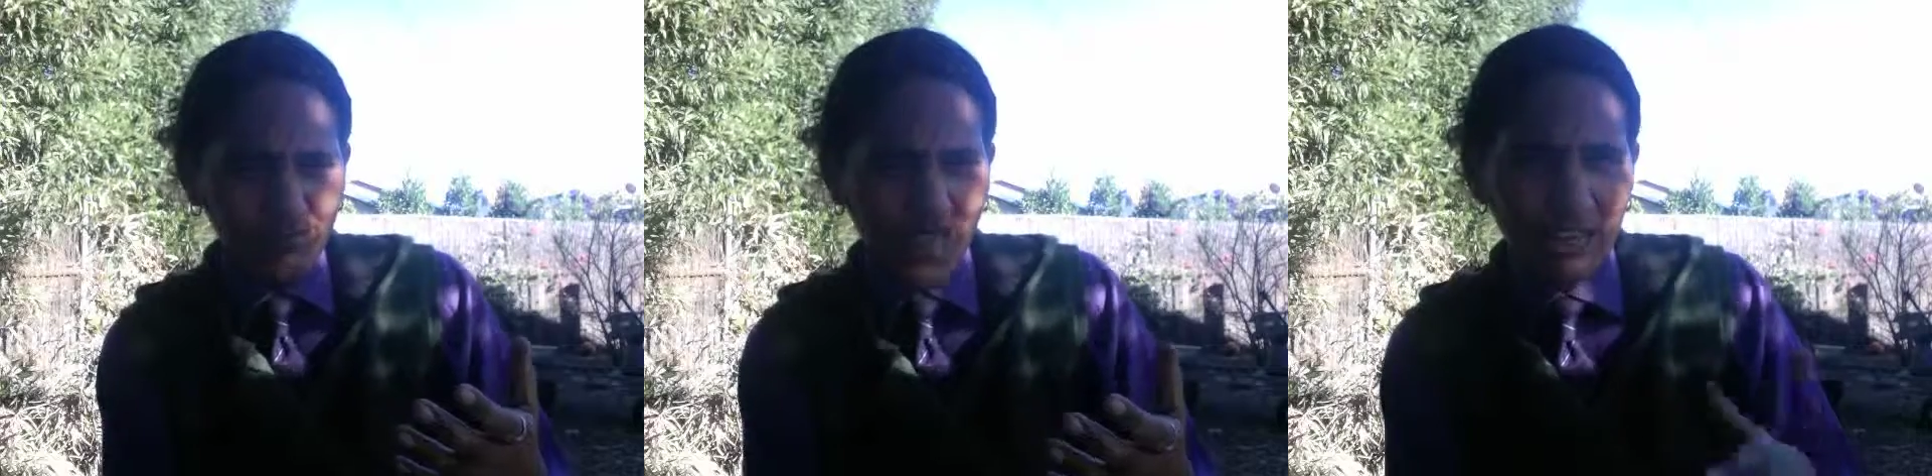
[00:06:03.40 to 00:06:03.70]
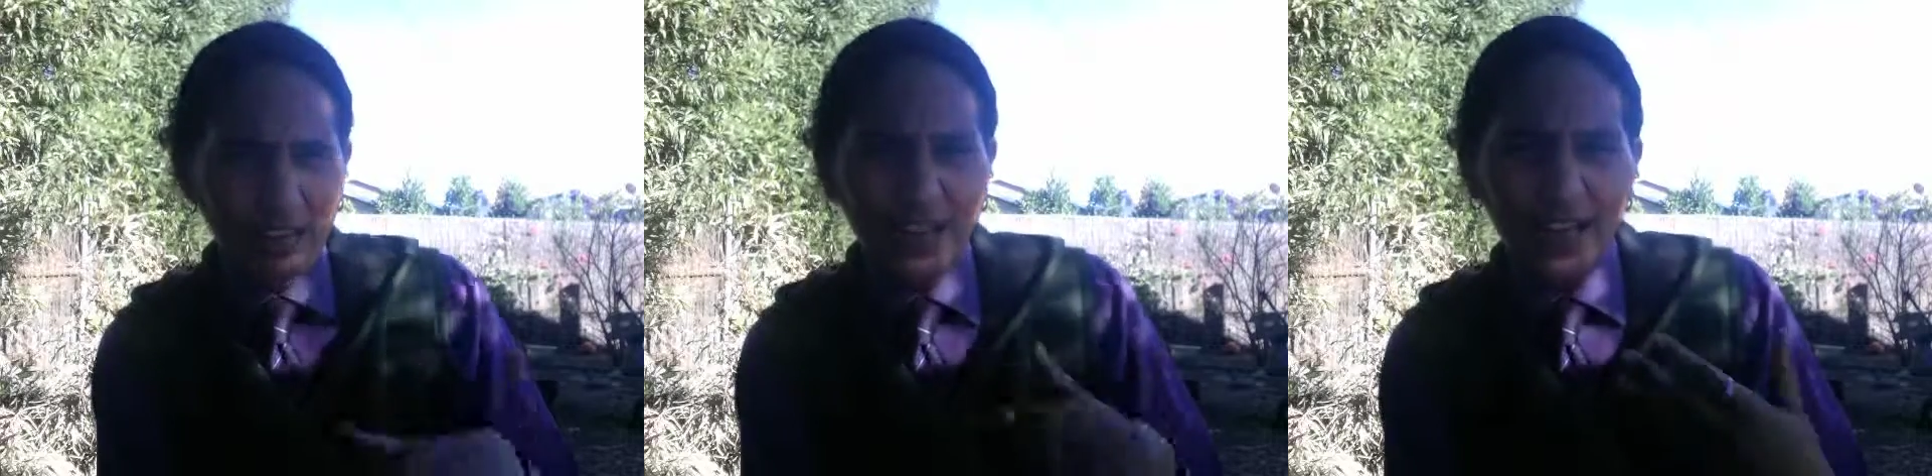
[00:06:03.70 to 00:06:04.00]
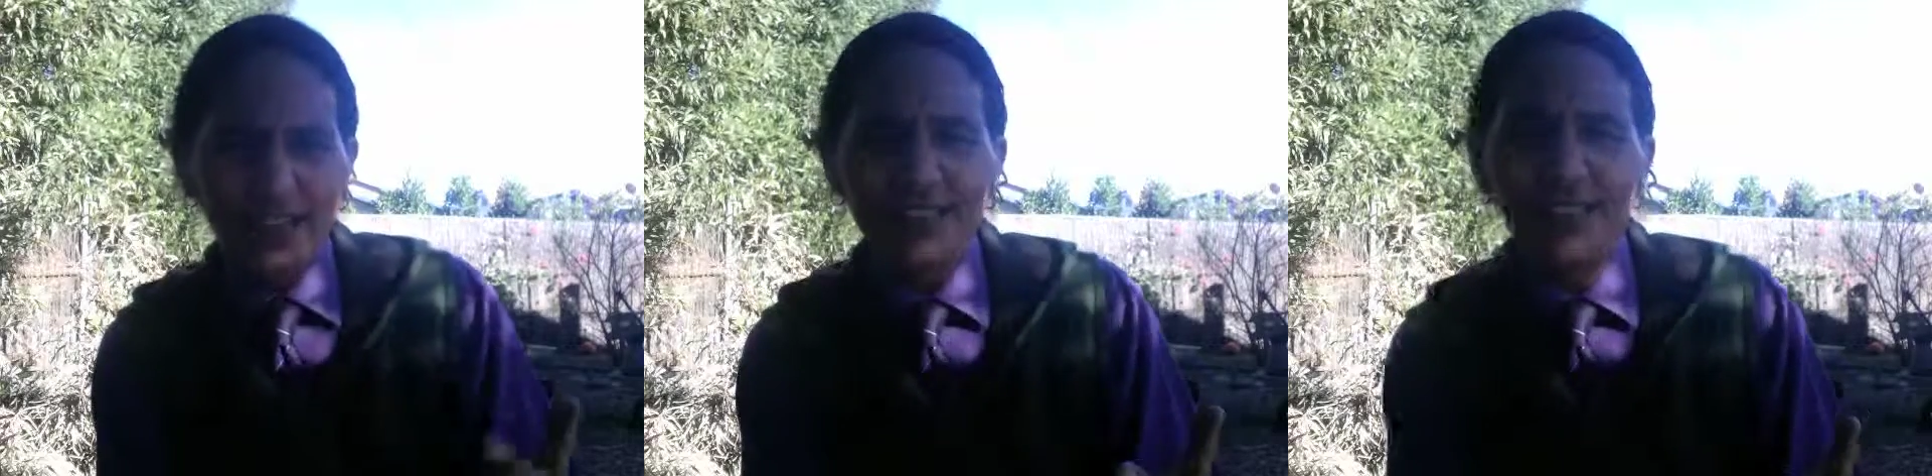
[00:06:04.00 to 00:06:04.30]
could
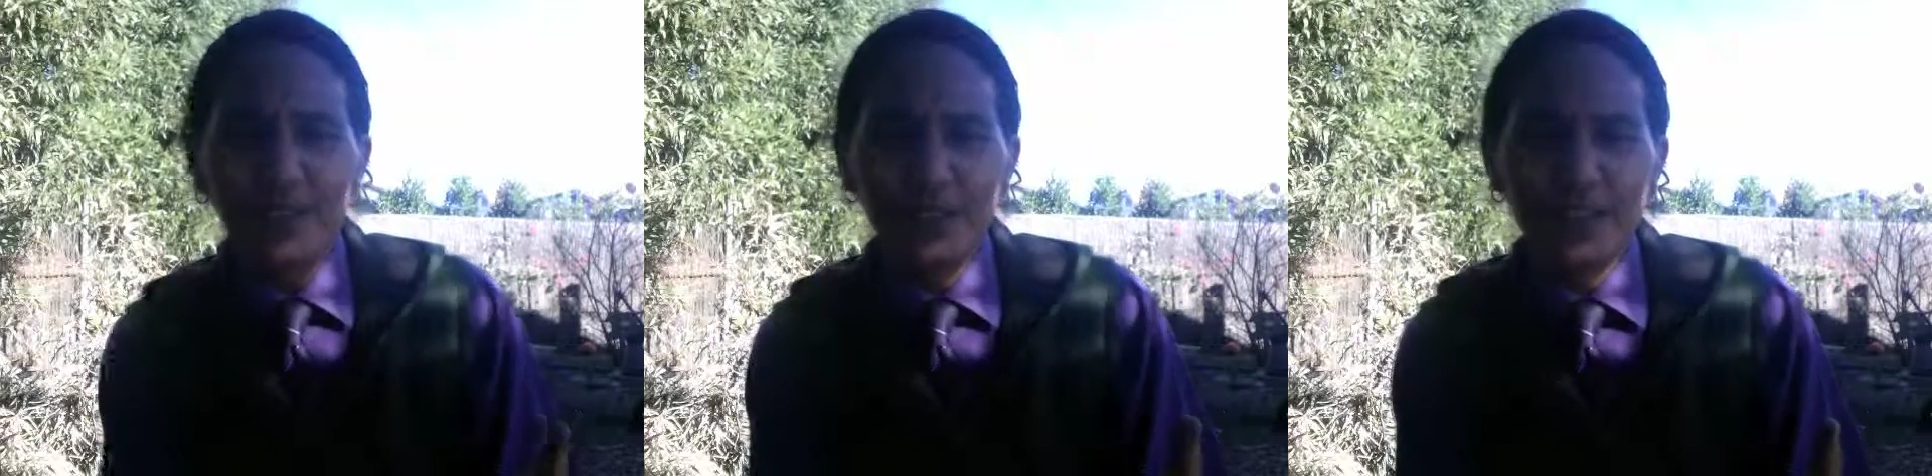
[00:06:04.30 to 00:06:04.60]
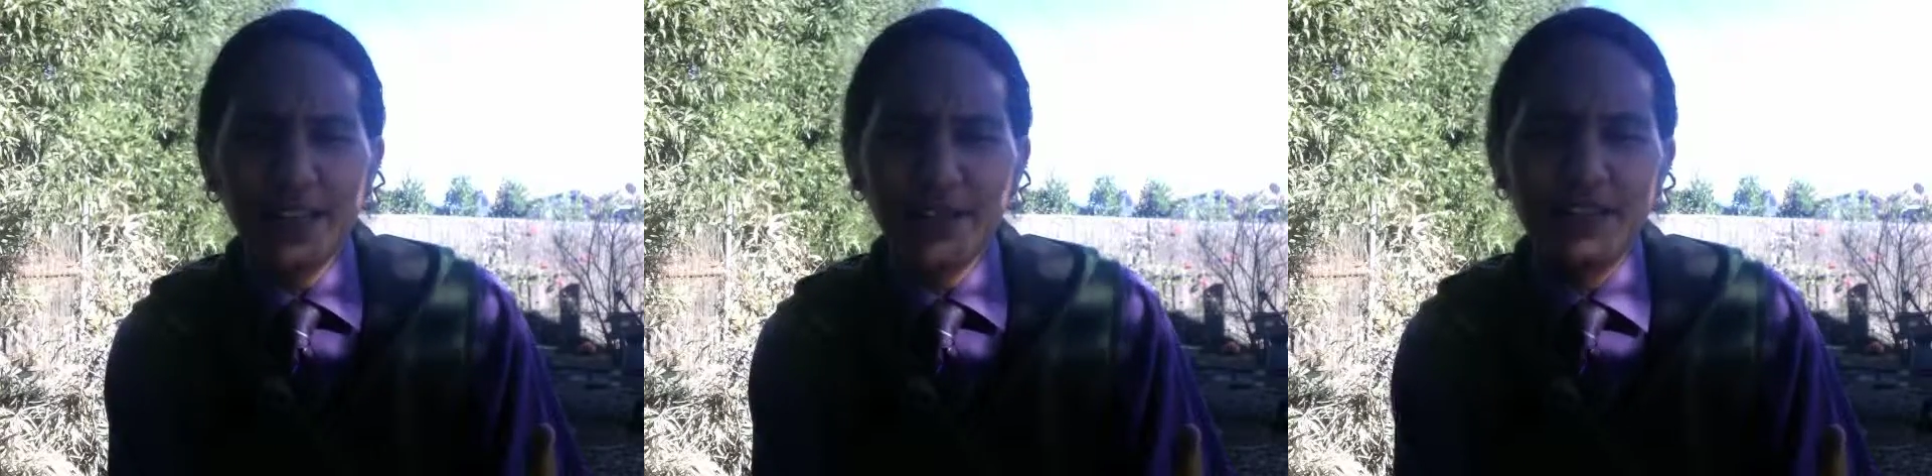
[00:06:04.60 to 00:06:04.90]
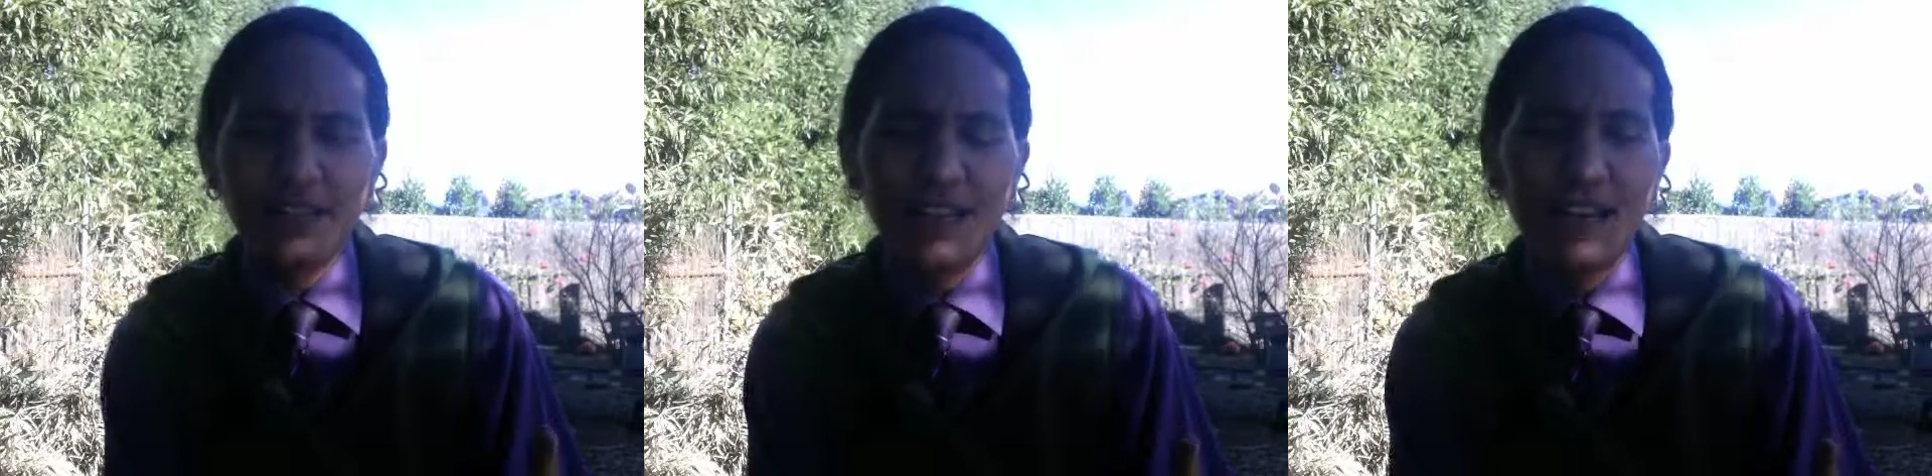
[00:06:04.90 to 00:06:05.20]
not accept that I
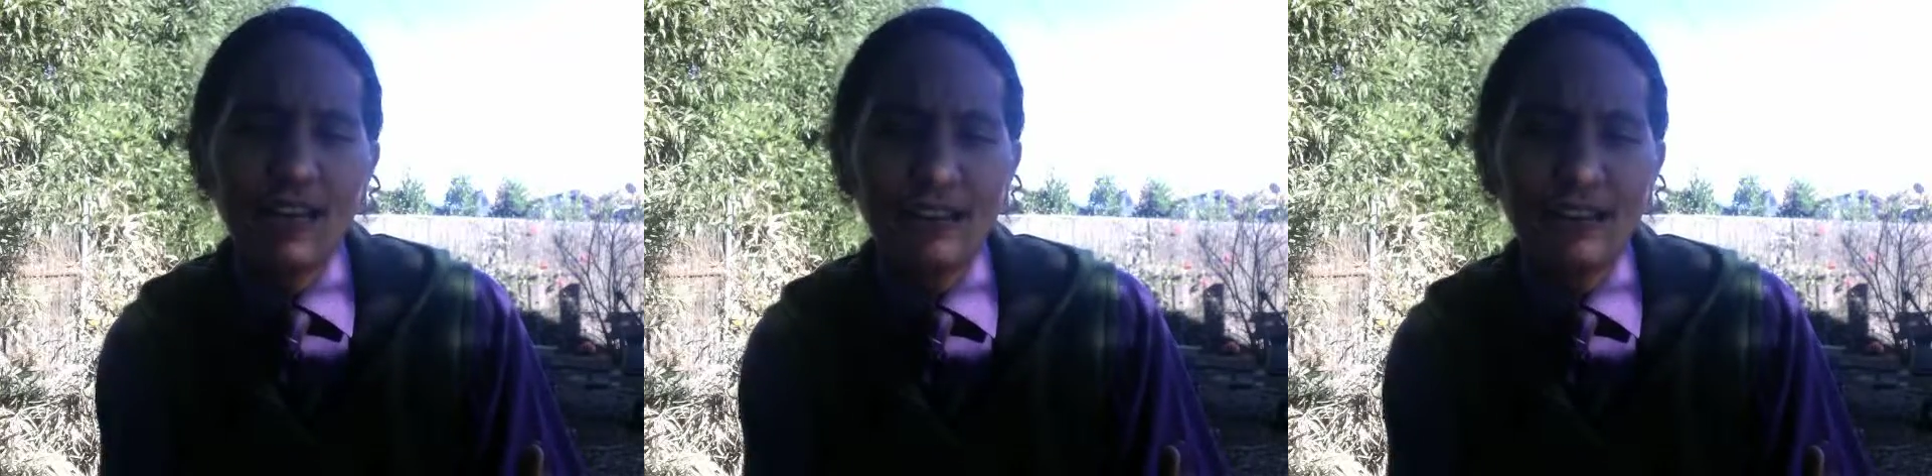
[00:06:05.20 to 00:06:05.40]
was dead.